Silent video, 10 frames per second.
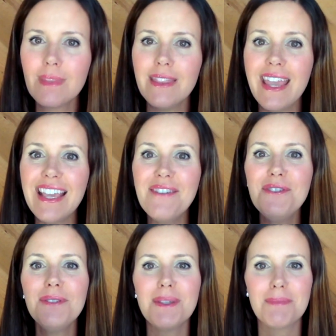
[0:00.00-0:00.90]
They give
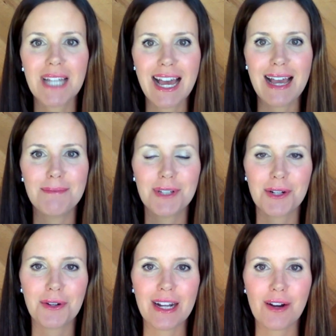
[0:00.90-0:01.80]
you some time to
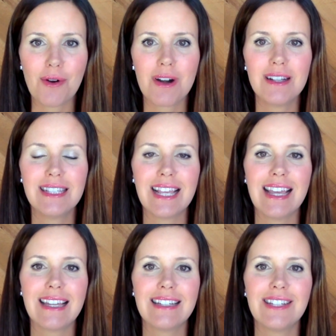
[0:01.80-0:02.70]
correct course
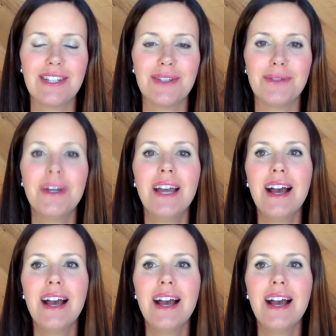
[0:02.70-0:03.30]
and to